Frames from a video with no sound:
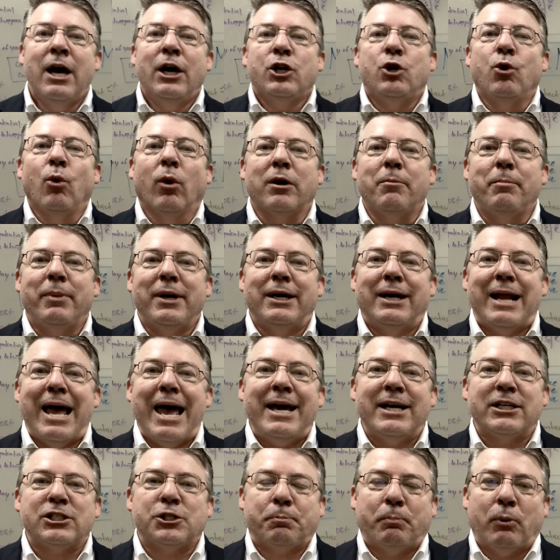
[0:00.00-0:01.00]
You want to be an
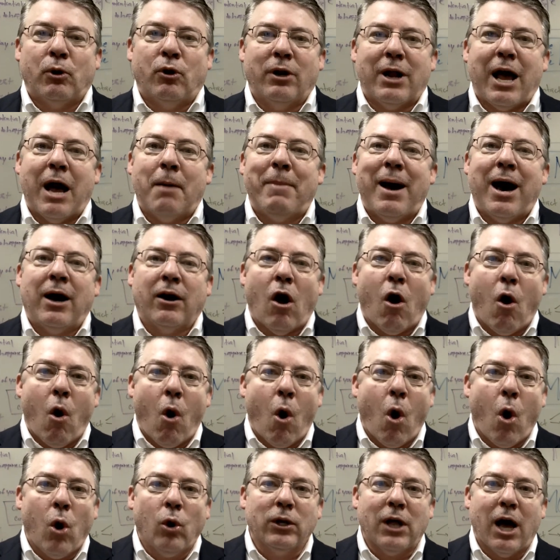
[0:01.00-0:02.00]
expert about
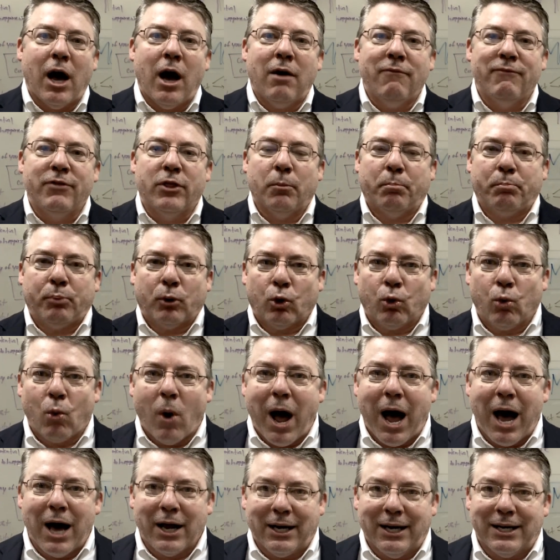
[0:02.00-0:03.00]
all of the
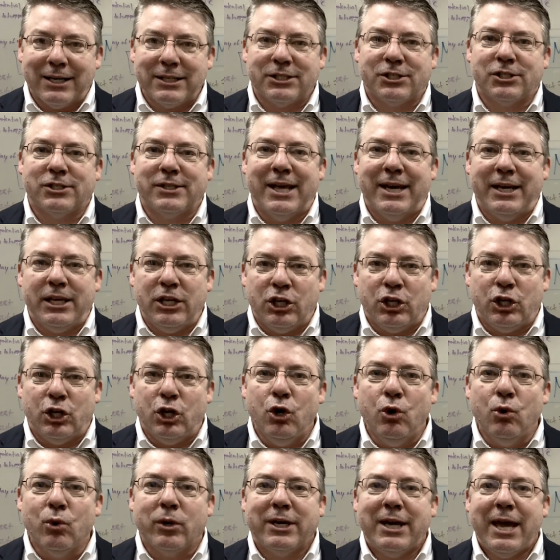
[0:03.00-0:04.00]
products that
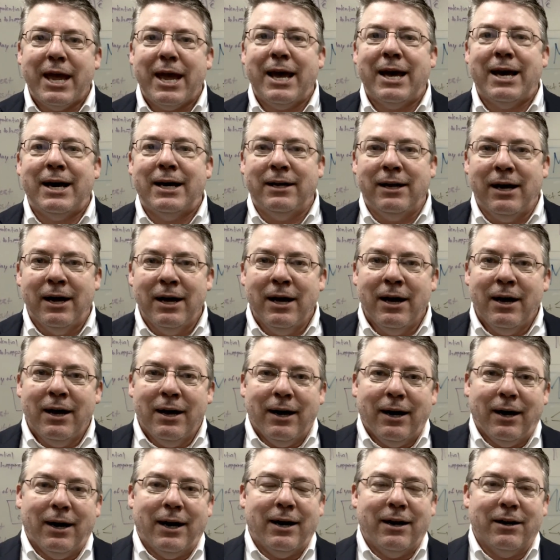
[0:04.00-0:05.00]
you can
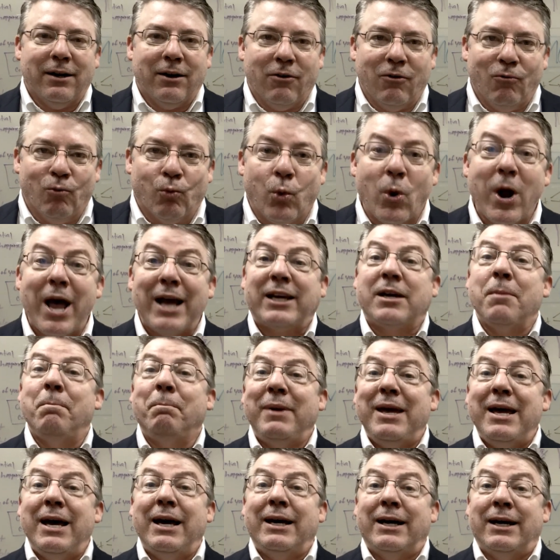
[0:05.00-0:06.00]

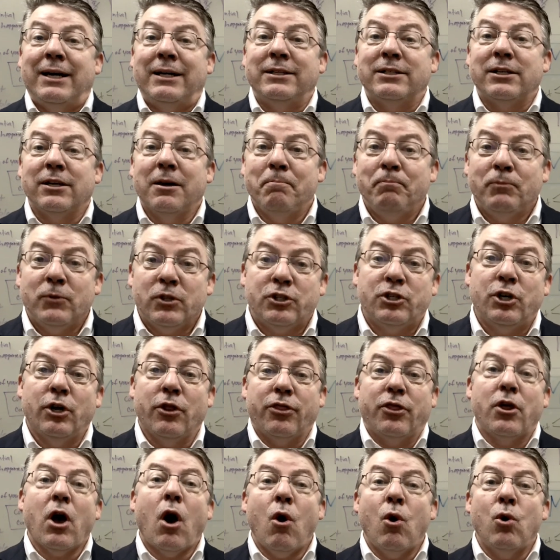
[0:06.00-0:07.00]
recommend to
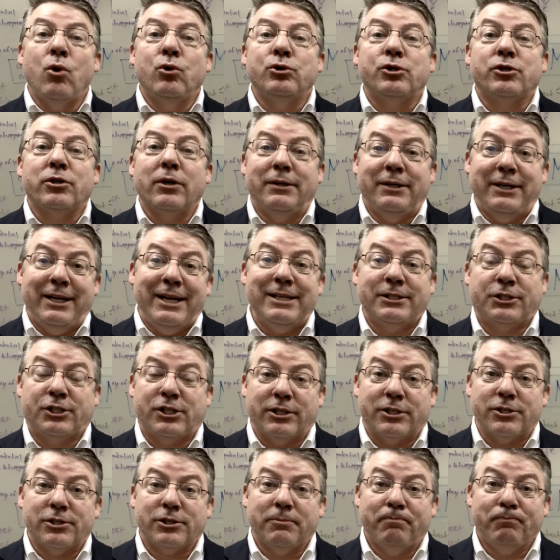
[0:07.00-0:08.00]
those
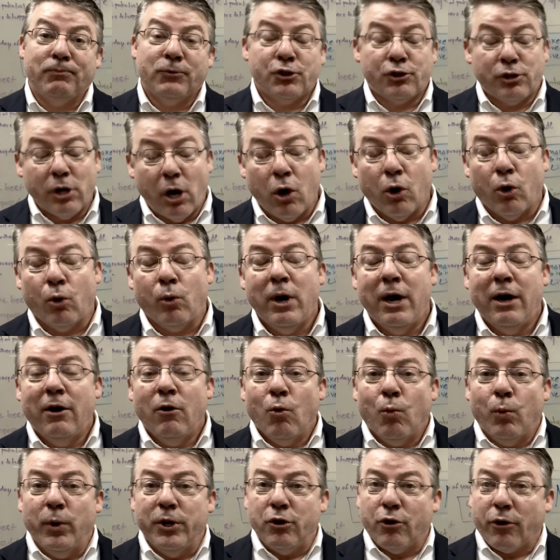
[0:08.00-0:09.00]
niches. So
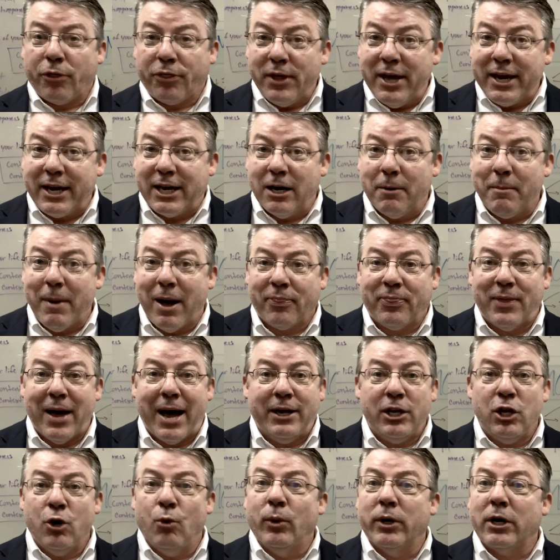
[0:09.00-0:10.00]
when you're thinking about
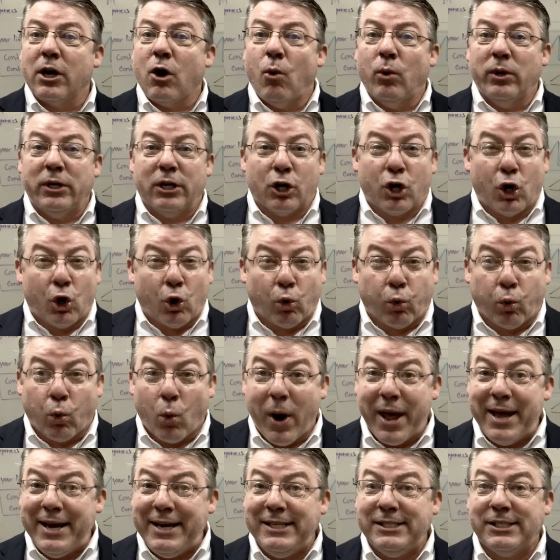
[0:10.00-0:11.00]
that, you want to go into
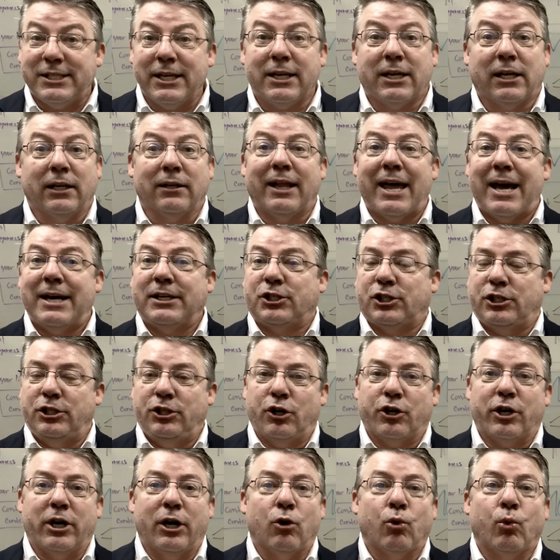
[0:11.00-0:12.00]
crazy collection.
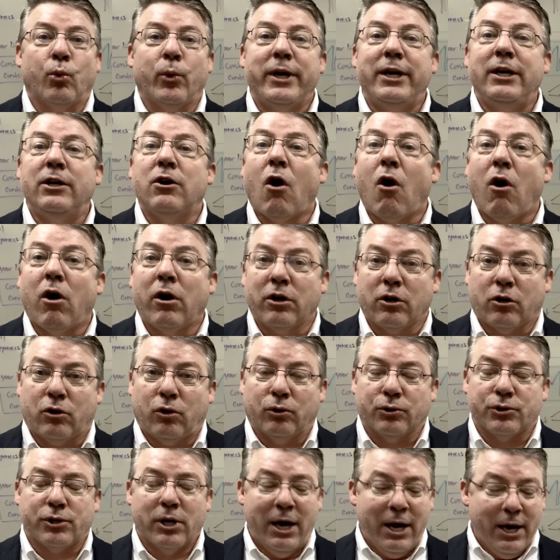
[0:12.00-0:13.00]
You're going to read
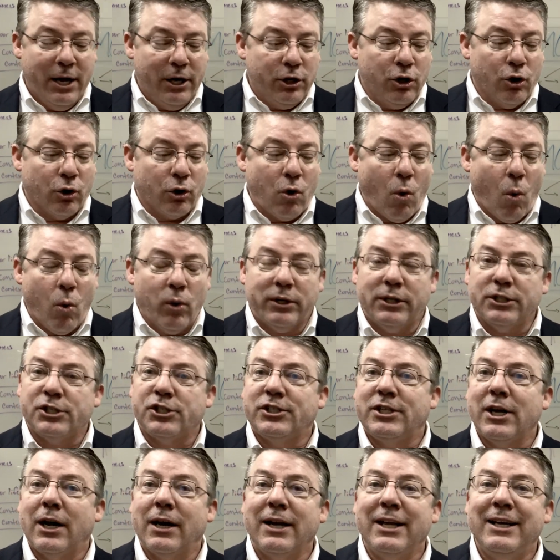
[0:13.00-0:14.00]
articles. You're going to
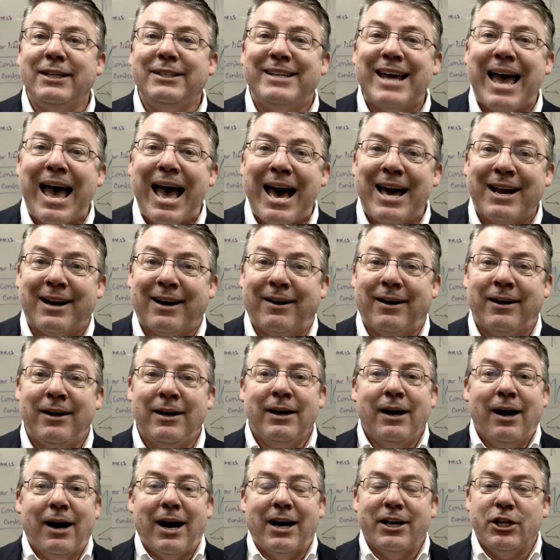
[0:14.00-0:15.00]
study data.
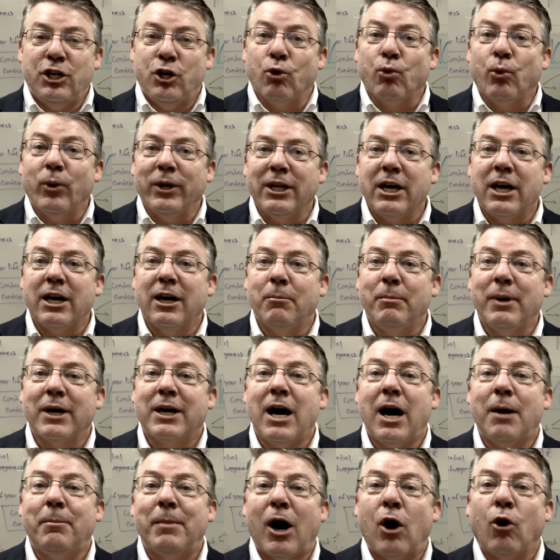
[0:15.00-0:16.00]
You're really going to
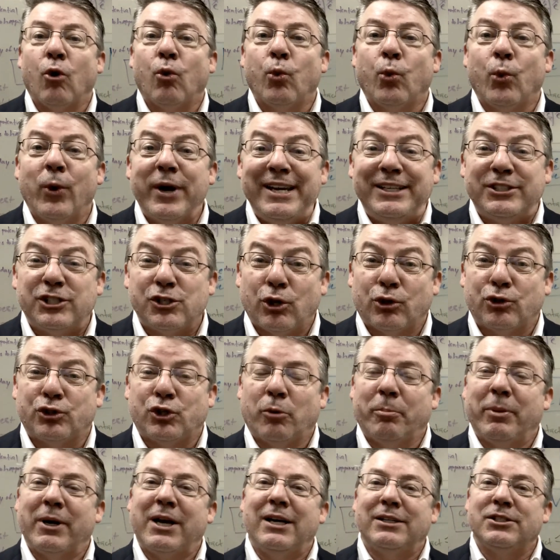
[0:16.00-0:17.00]
become a
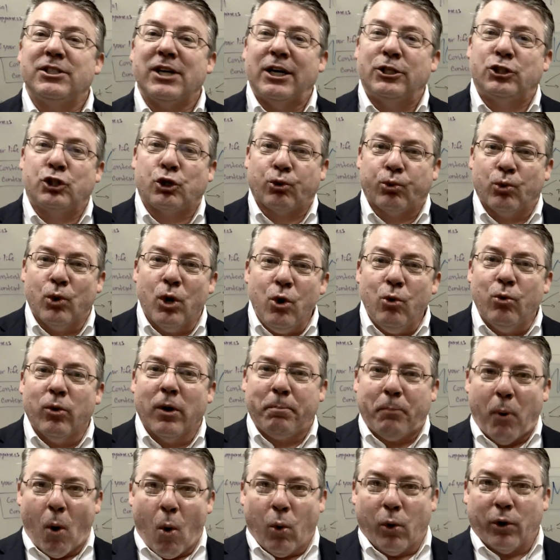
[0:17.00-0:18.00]
researcher, because a true
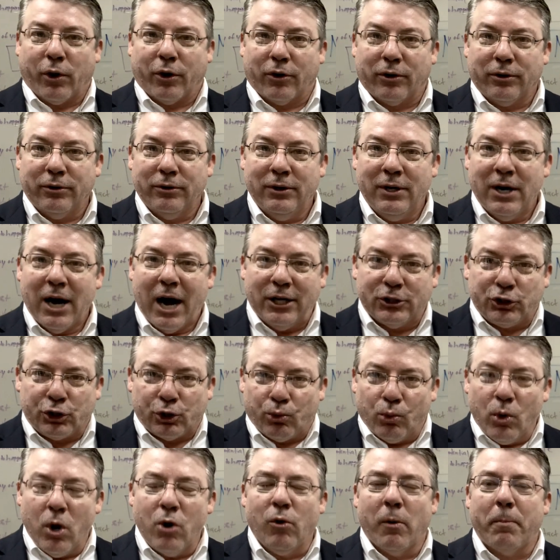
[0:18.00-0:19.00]
reporter
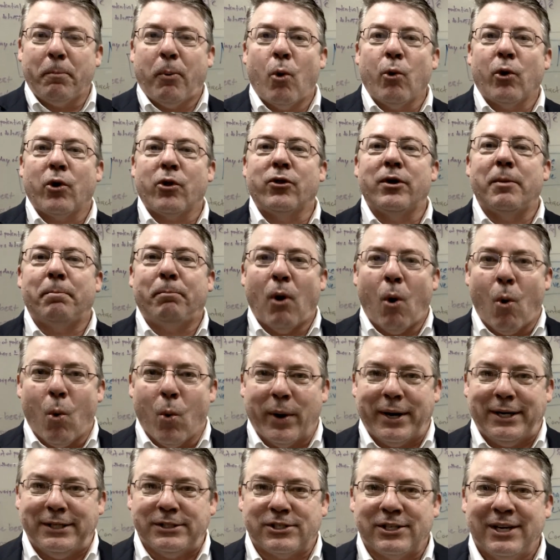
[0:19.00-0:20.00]
that
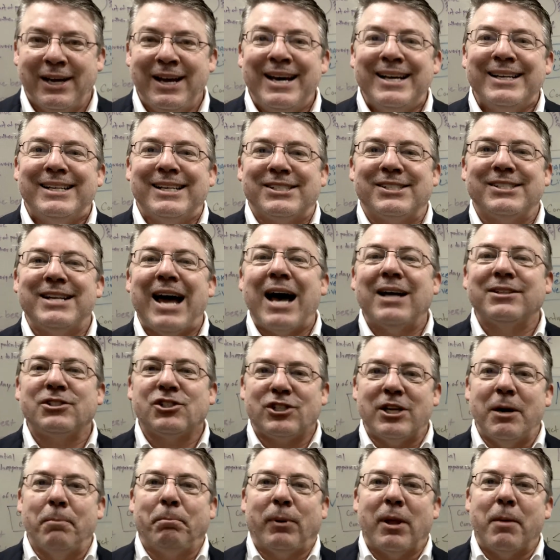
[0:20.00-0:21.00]
points does not
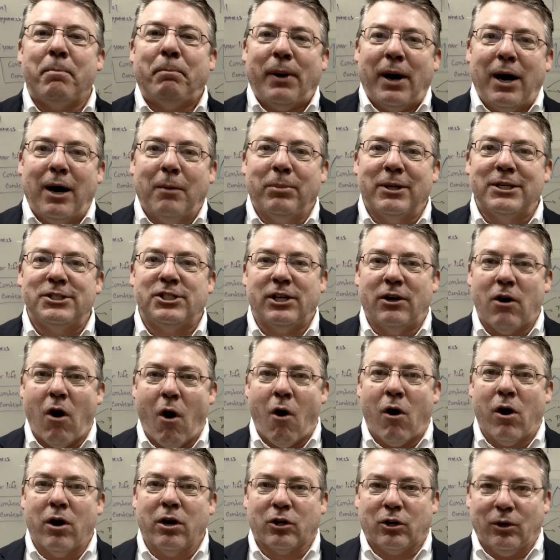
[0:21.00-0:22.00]
simply publish an
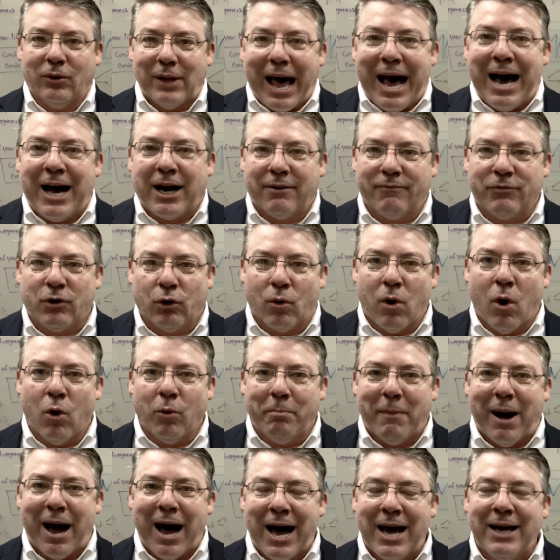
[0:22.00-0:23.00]
article out of their own
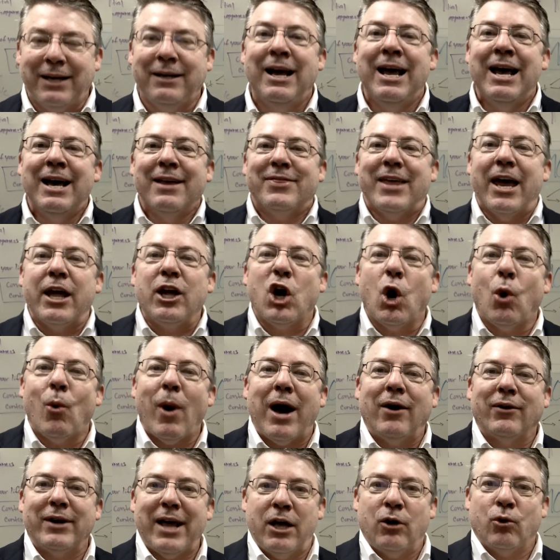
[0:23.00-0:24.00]
mind. They go
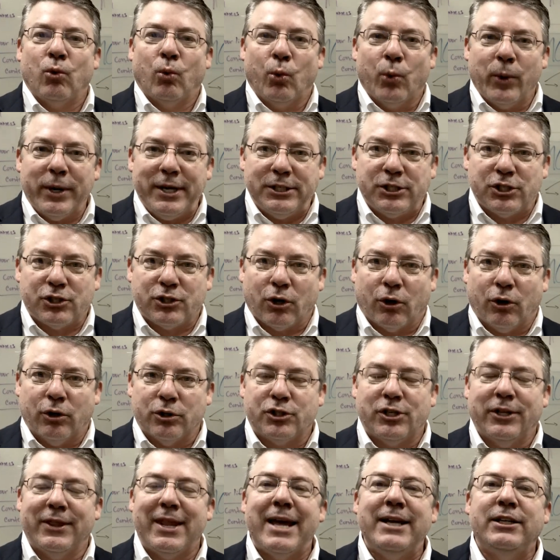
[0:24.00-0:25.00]
out and
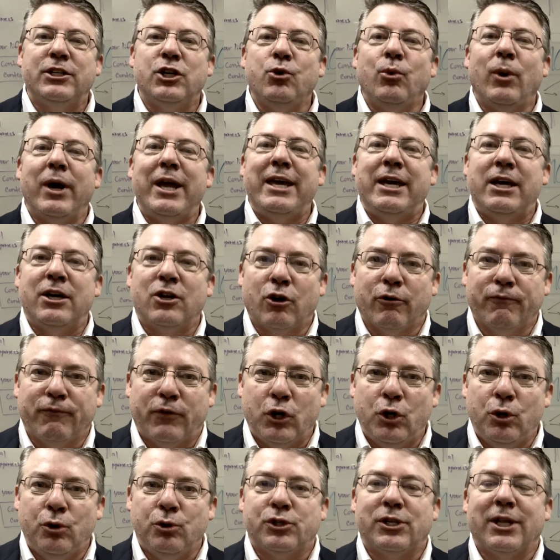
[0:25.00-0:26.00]
research, and they do
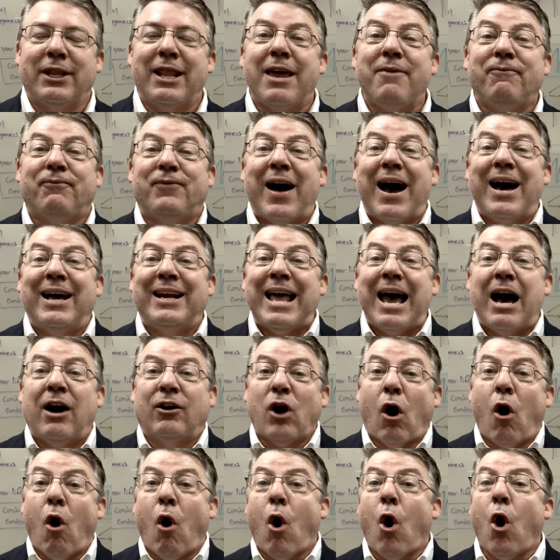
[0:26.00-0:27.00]
interviews, and they find
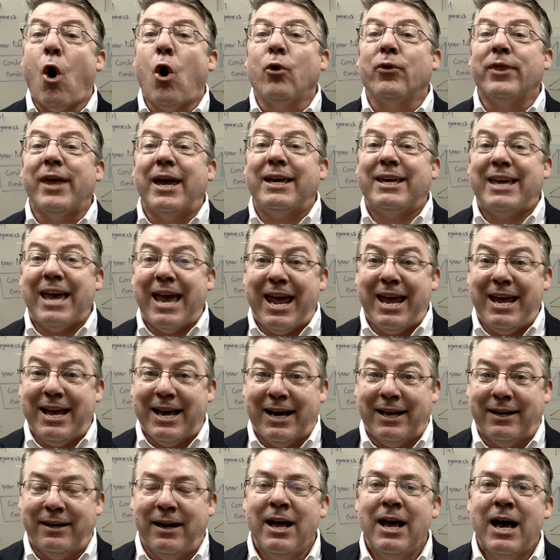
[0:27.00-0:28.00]
out all they
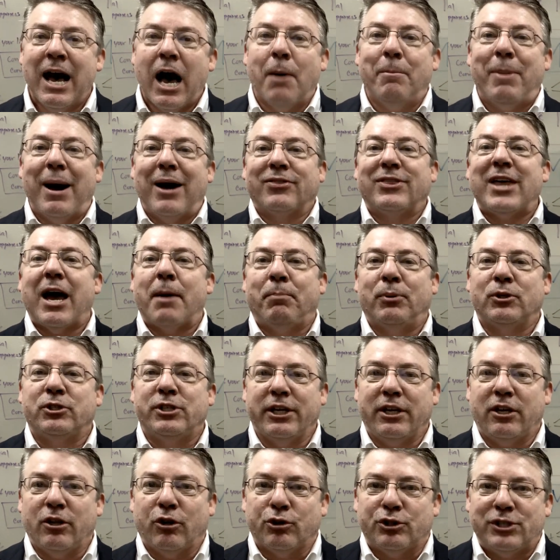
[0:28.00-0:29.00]
can about that
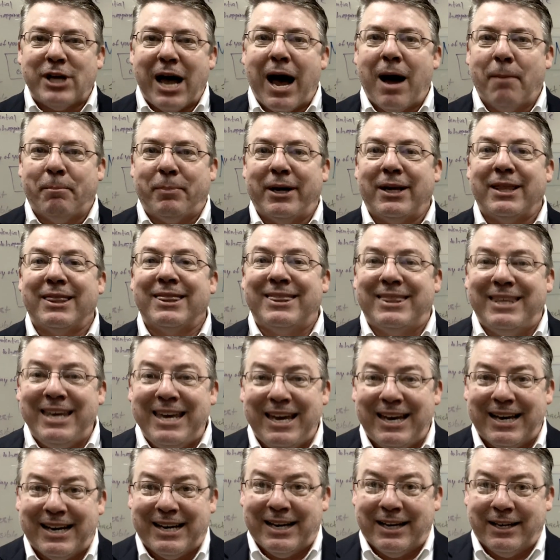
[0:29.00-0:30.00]
particular topic.
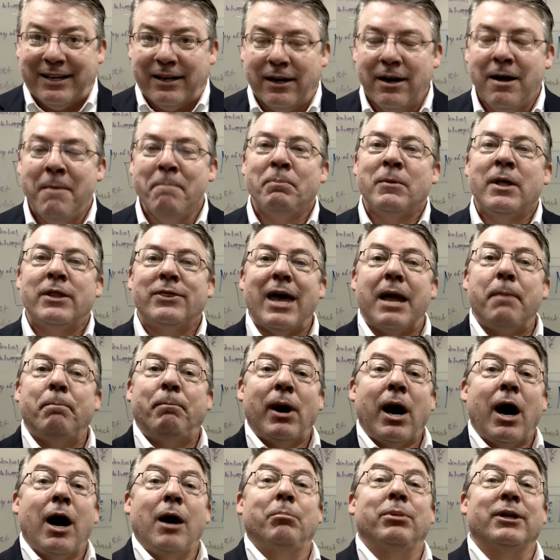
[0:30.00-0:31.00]
Then they
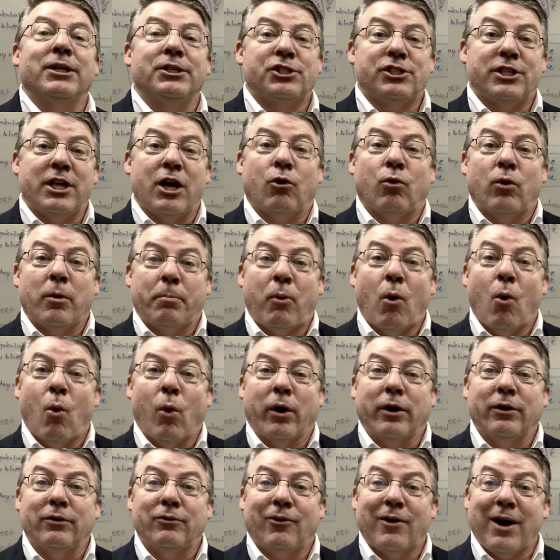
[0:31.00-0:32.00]
publish their
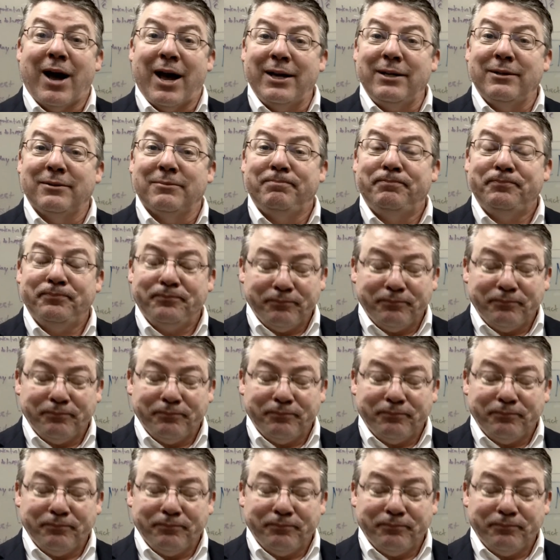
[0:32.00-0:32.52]
report, right?